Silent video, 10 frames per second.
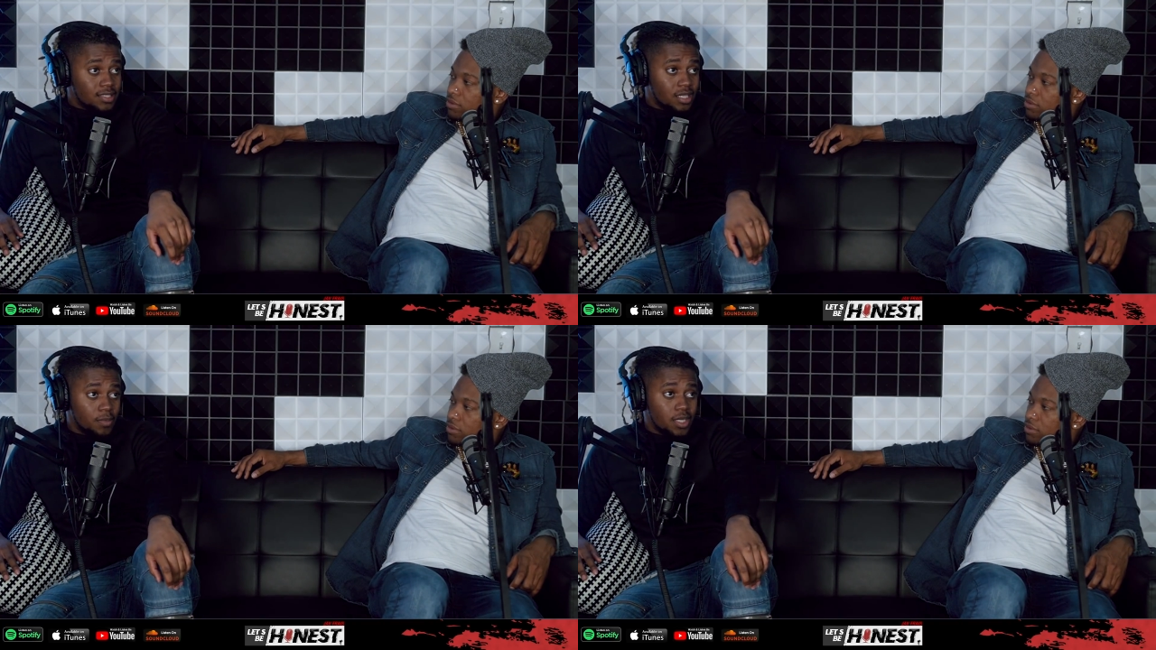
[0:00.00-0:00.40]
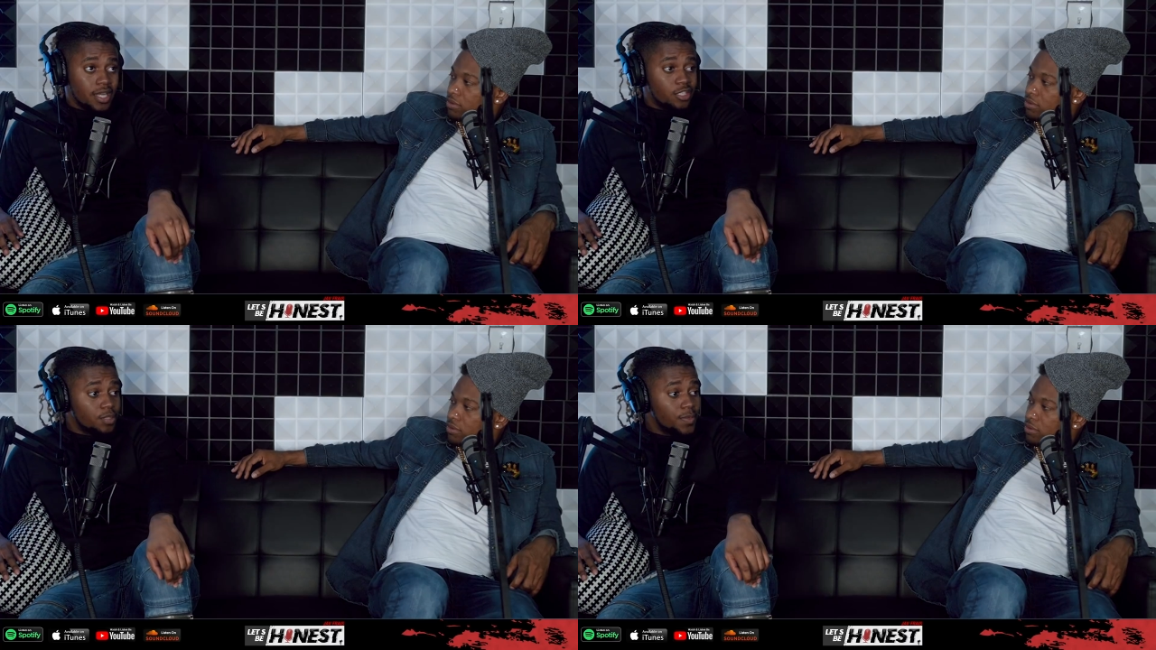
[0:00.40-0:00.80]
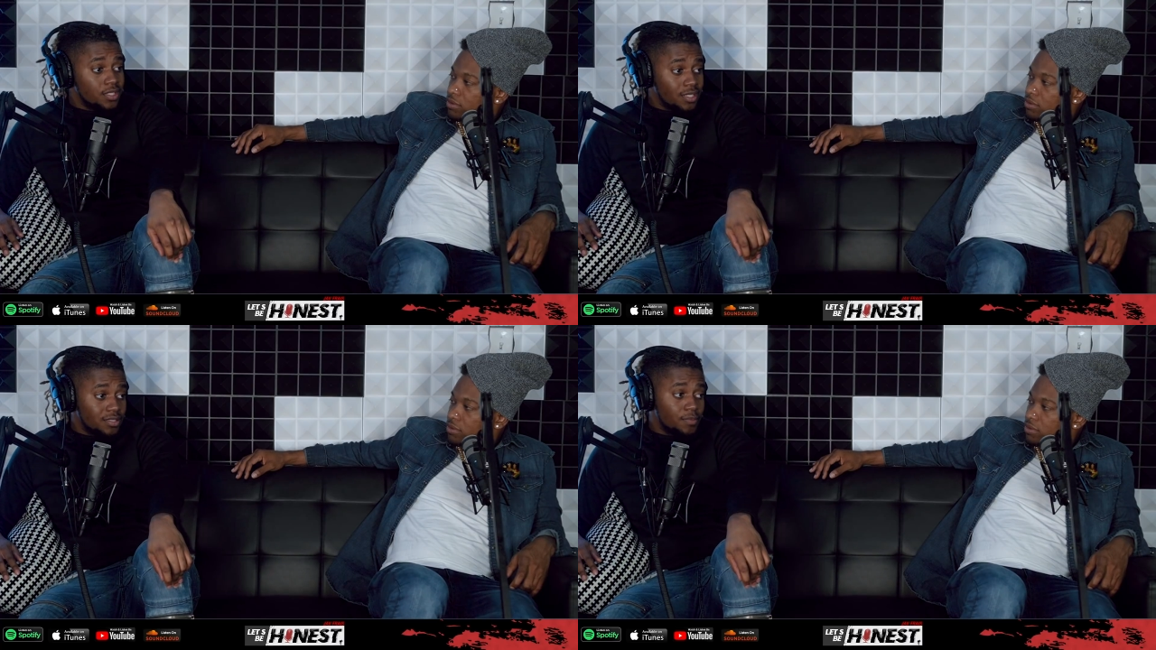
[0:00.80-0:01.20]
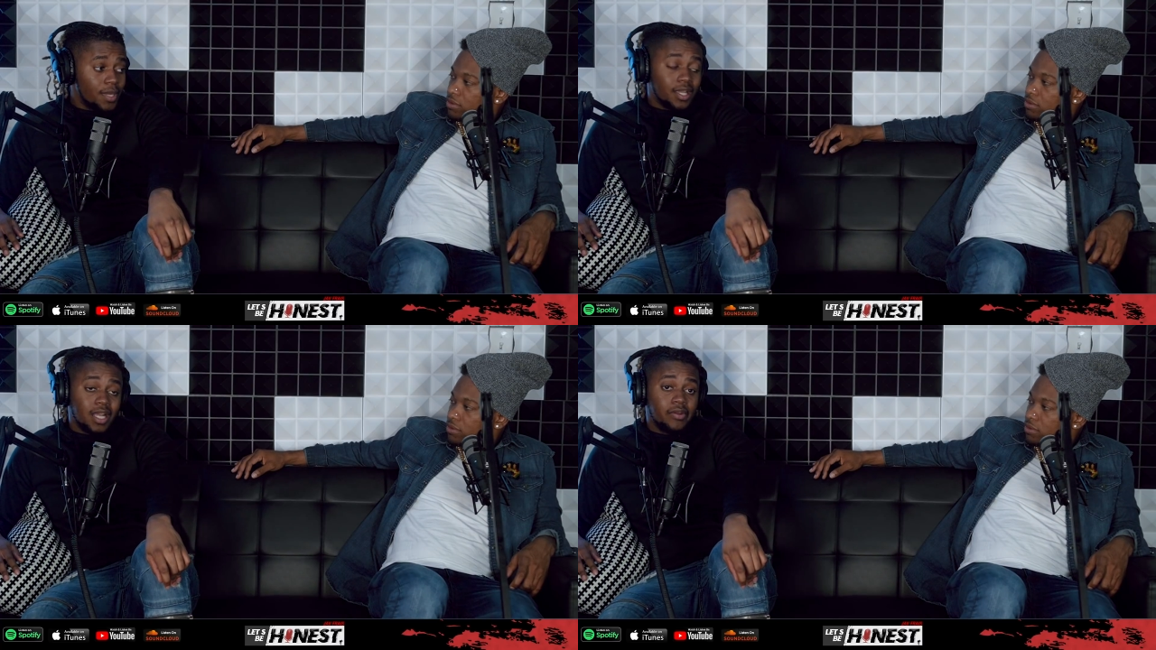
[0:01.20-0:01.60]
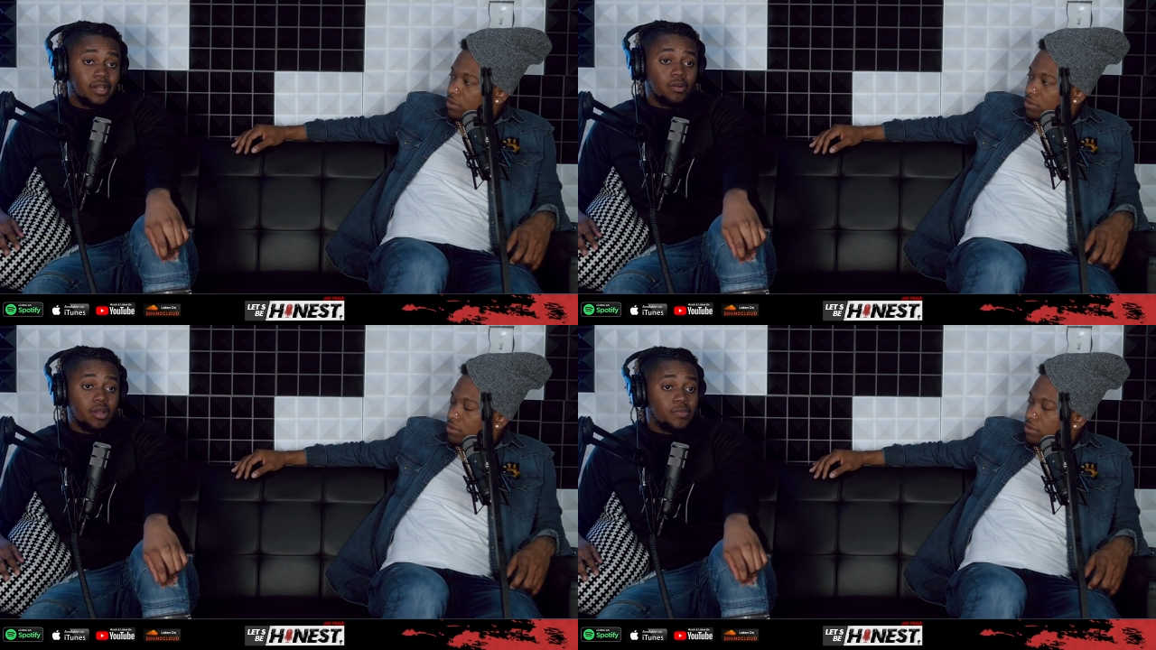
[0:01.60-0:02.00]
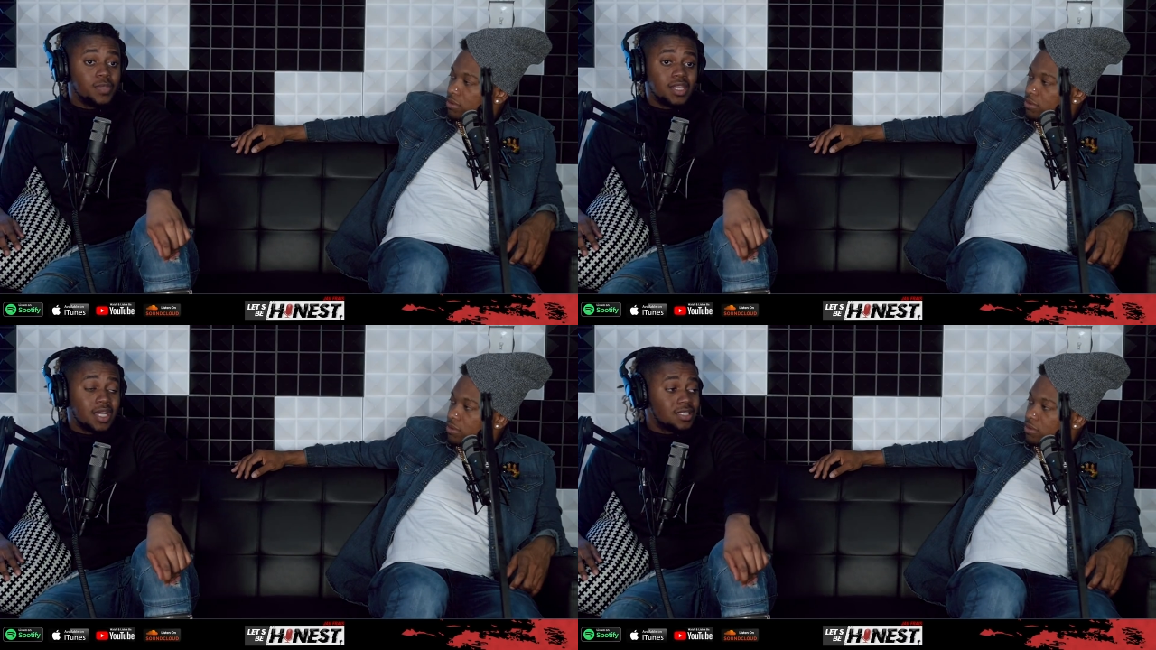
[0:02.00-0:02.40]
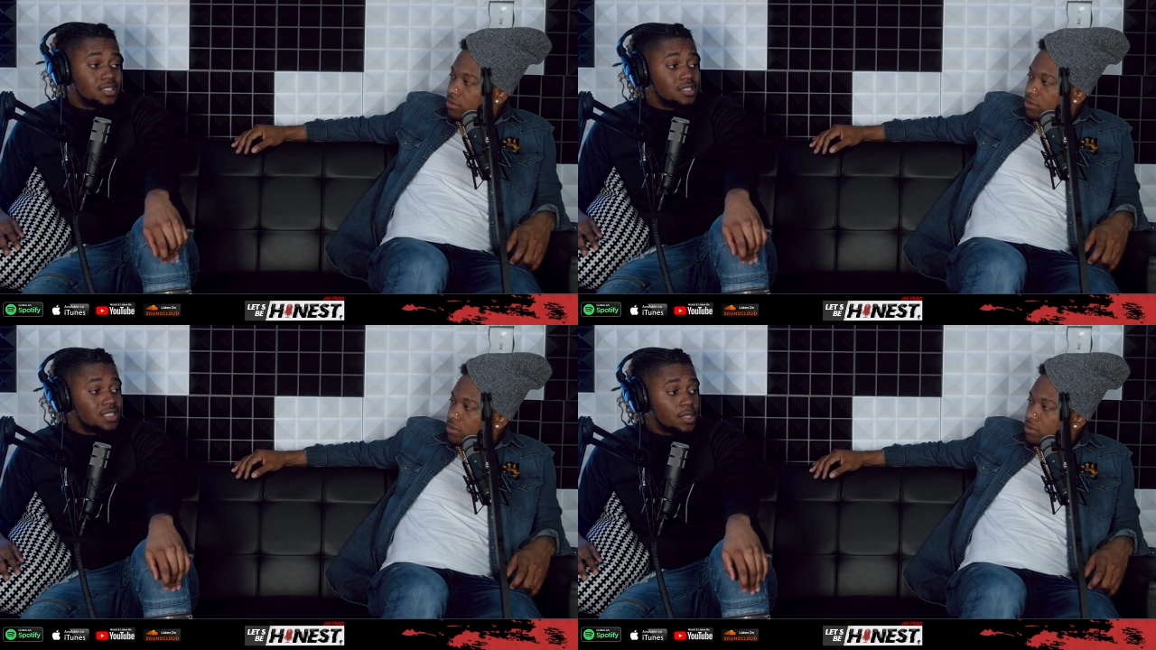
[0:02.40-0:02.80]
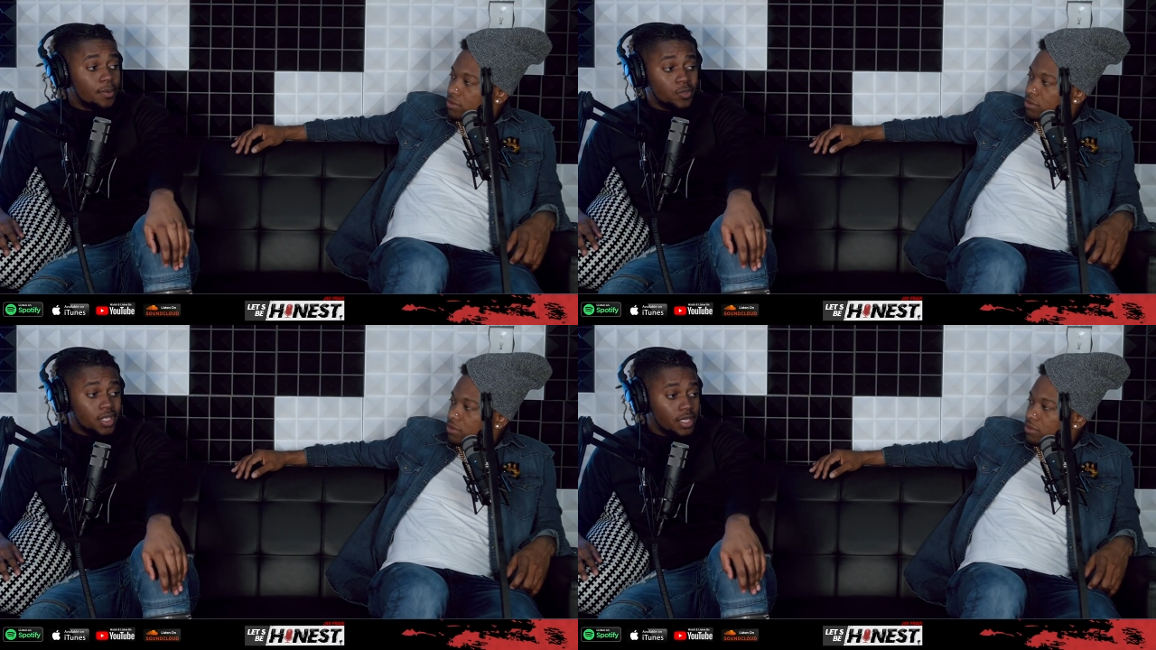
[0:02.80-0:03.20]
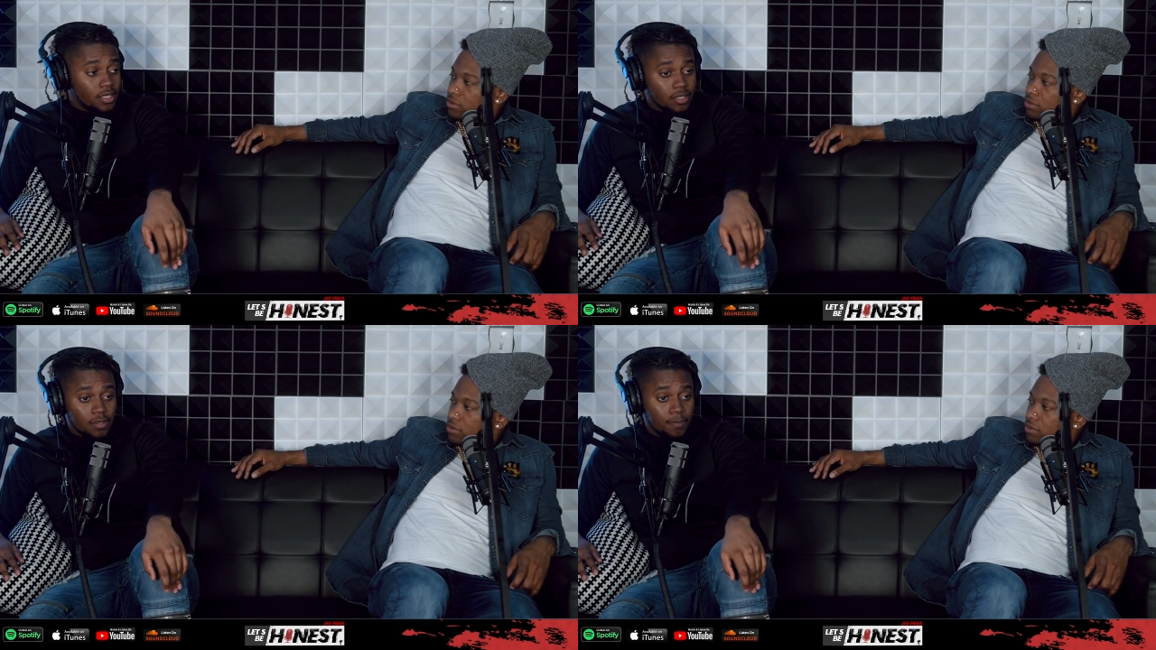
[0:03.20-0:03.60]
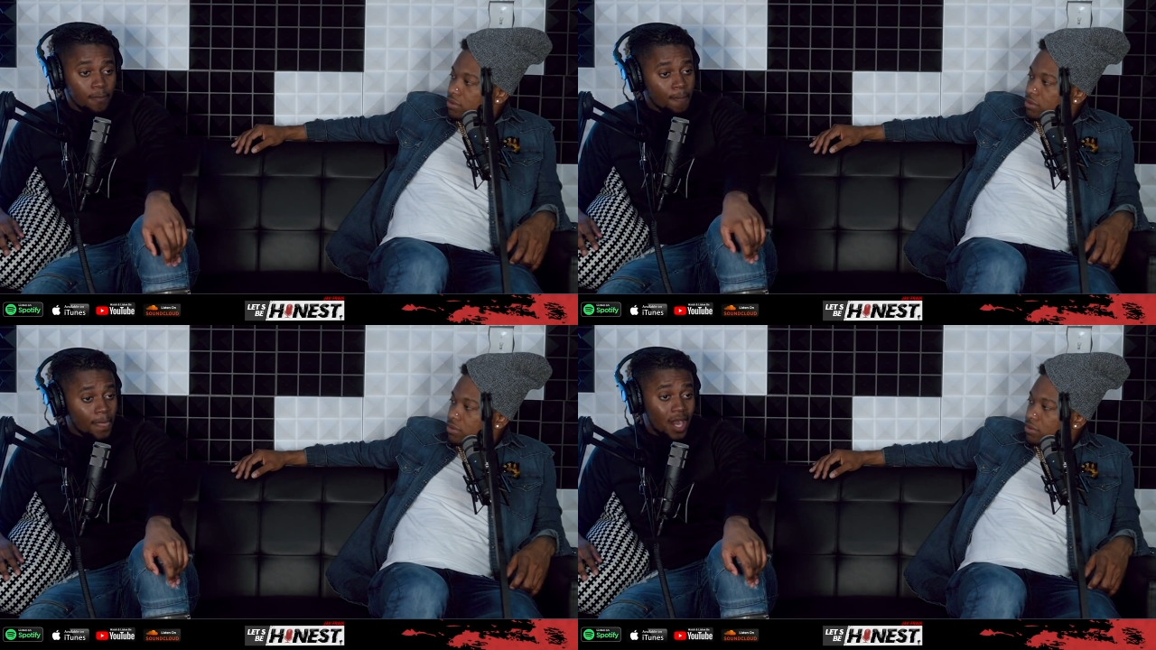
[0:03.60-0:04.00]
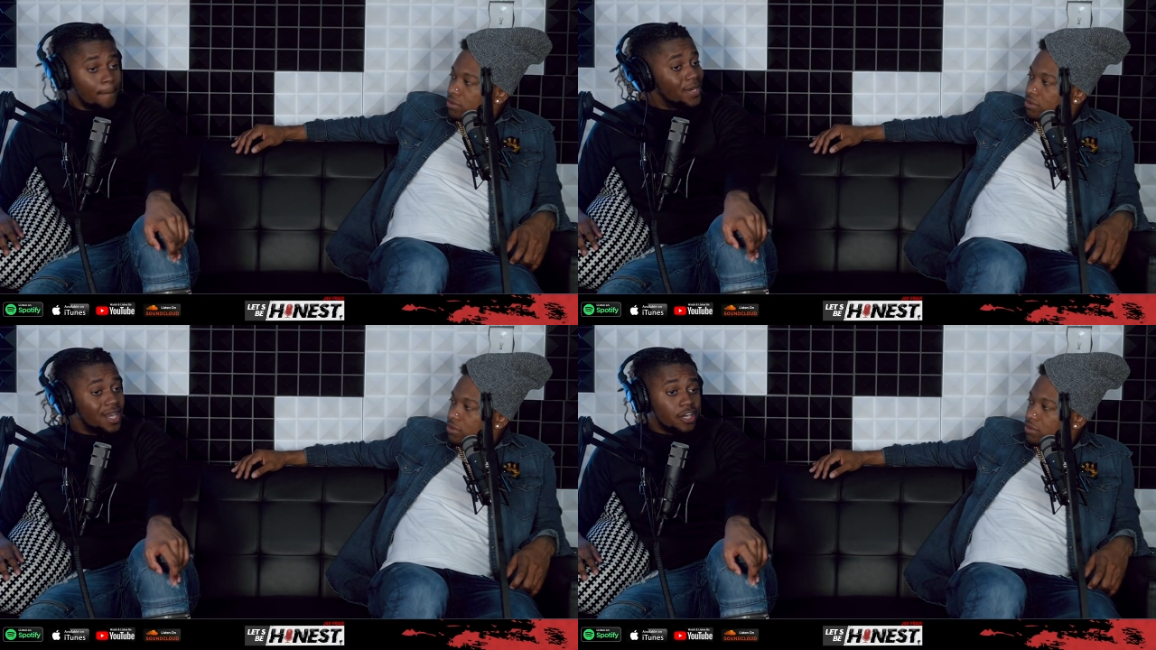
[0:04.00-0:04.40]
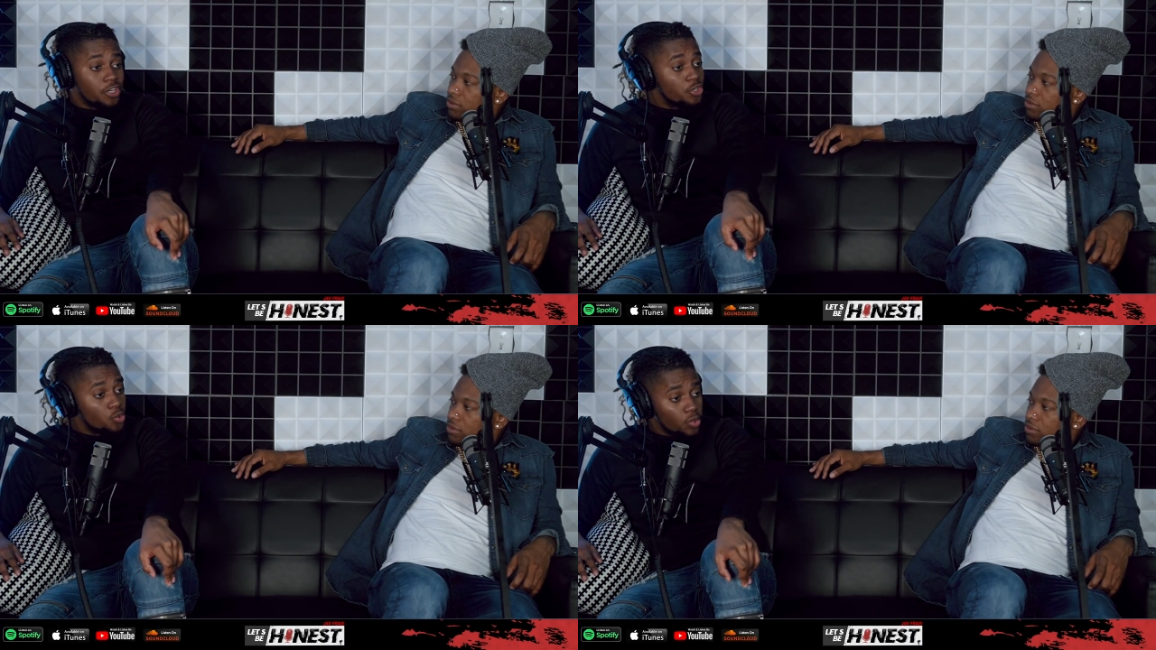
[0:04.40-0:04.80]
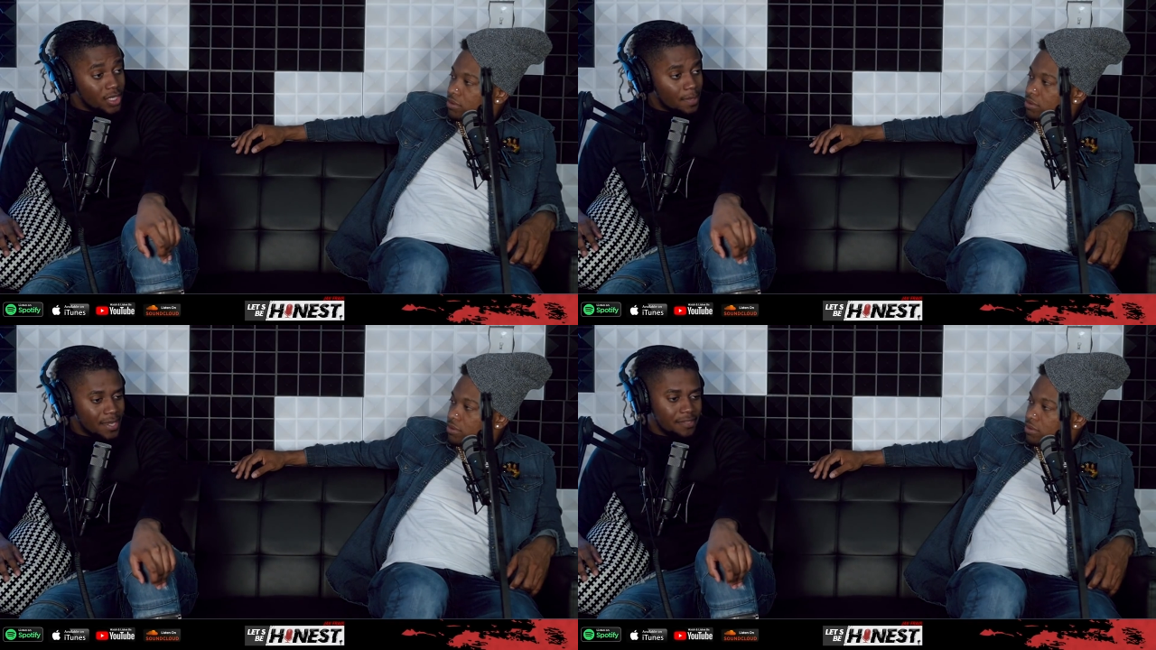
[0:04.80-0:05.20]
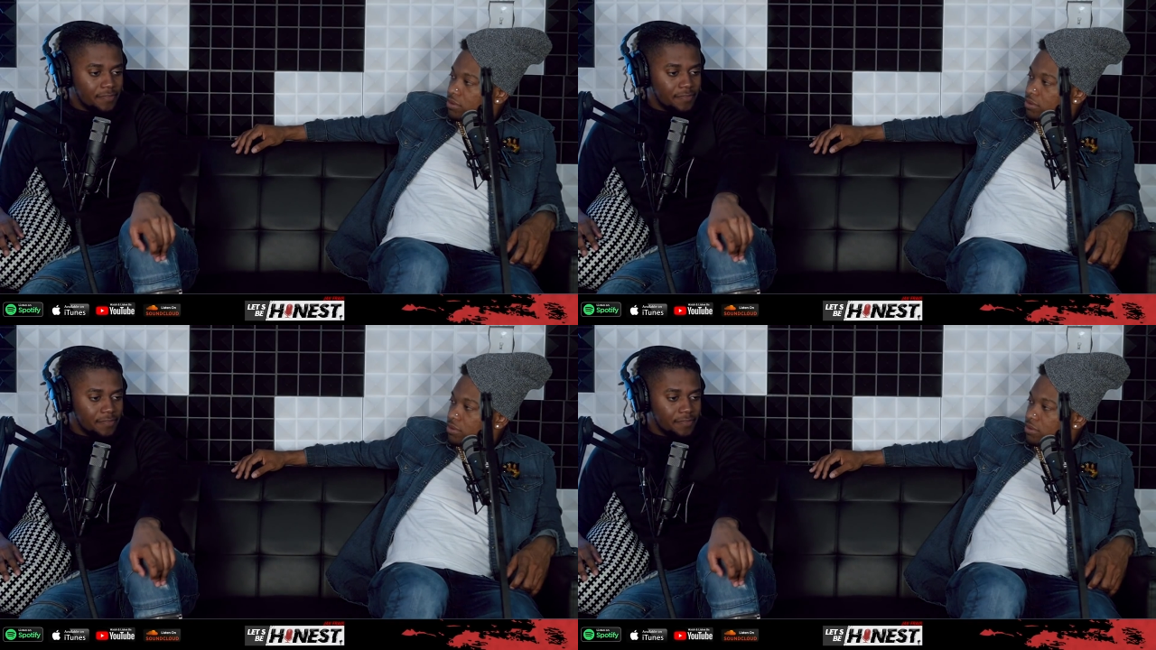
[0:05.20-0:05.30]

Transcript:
Speaker 1: that would be detrimental to my career where me now see the same amount of income I'm not good in my